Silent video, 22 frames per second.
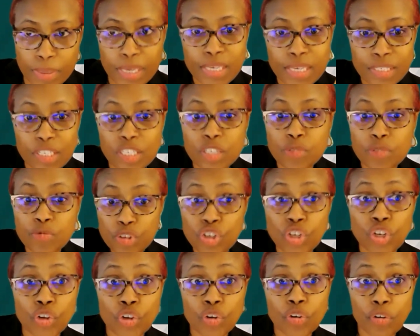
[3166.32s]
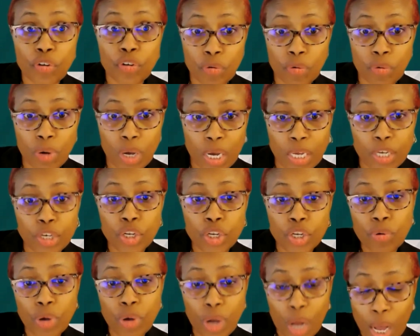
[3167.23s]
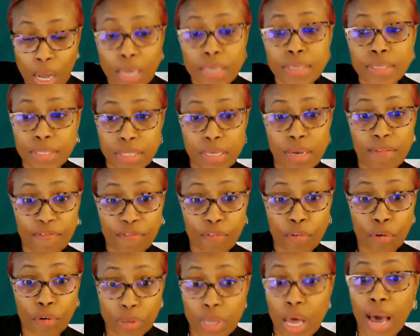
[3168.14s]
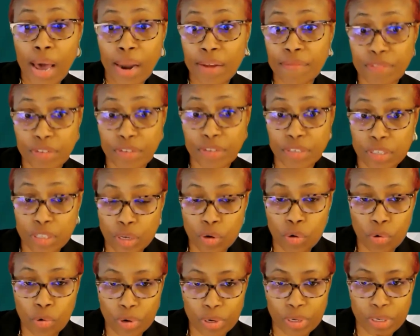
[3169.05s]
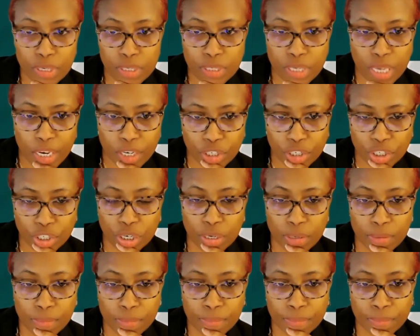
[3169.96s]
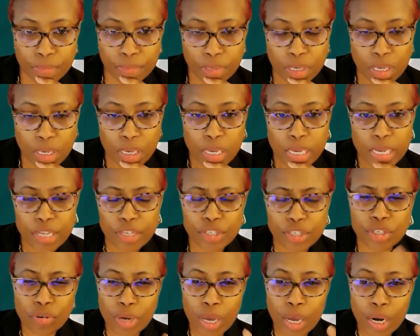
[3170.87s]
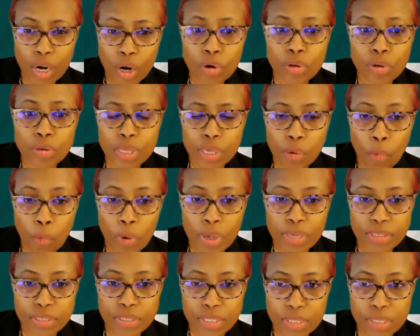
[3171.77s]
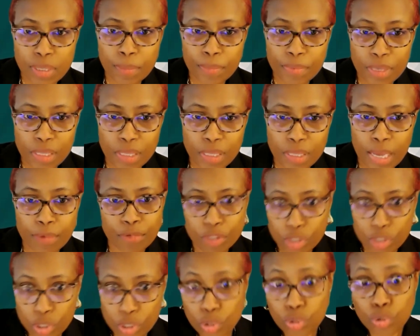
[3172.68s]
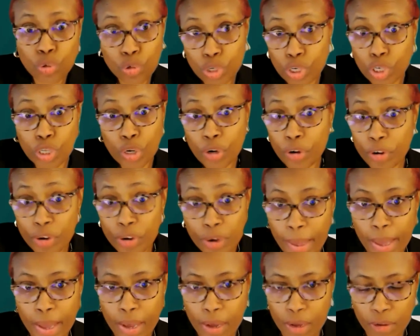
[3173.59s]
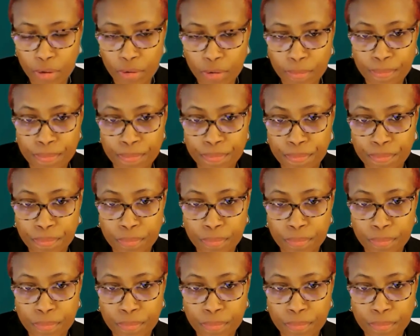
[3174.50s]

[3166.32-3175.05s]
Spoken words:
Because this was a new concept for a lot of us in the organization. And so not only was it something that was cool to learn about,